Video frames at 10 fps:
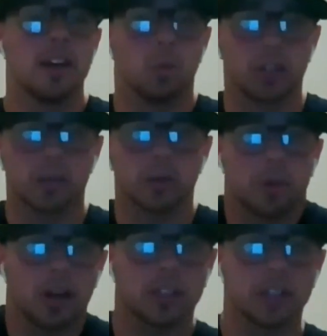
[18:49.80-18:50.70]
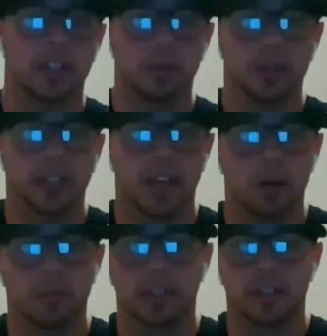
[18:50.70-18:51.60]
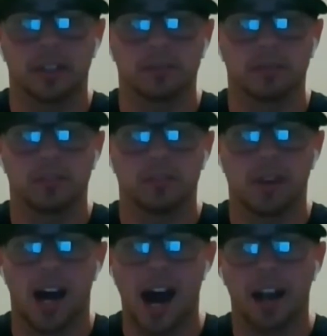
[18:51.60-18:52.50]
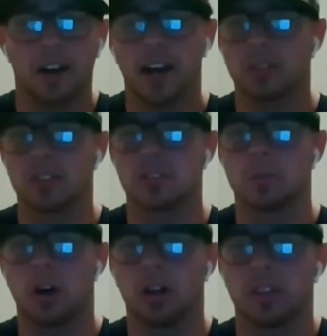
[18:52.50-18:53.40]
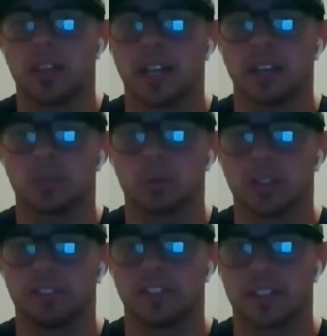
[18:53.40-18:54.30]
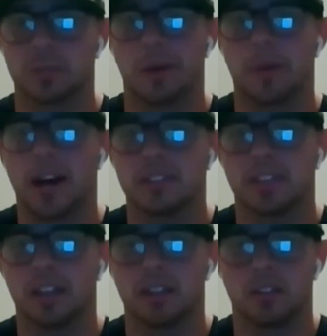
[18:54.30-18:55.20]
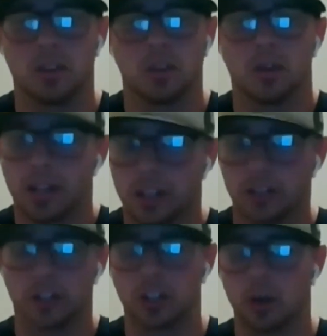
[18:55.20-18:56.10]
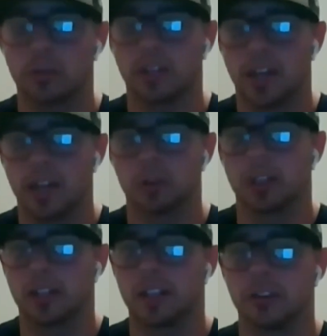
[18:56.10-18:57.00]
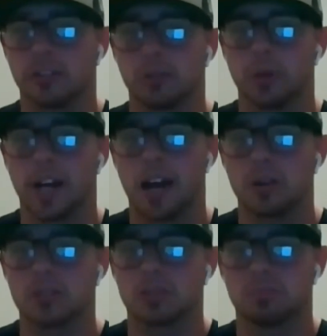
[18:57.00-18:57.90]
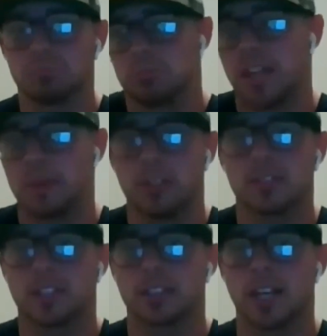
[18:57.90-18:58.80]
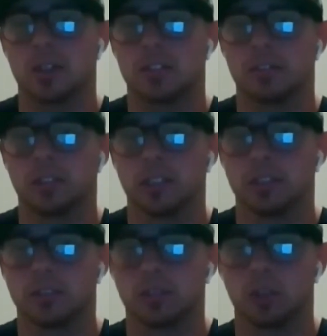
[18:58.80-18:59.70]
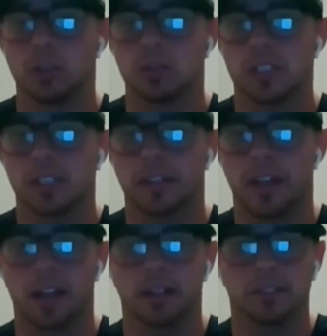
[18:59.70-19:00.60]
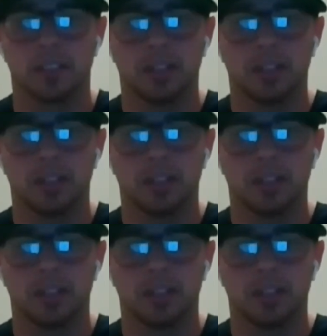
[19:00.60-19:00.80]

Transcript: working with Parker, he really helped me iron out the small things, really fix my mindset into, you're going to go in the game, you're going to get your 3 outs, maybe 6 outs if you're cruising, and then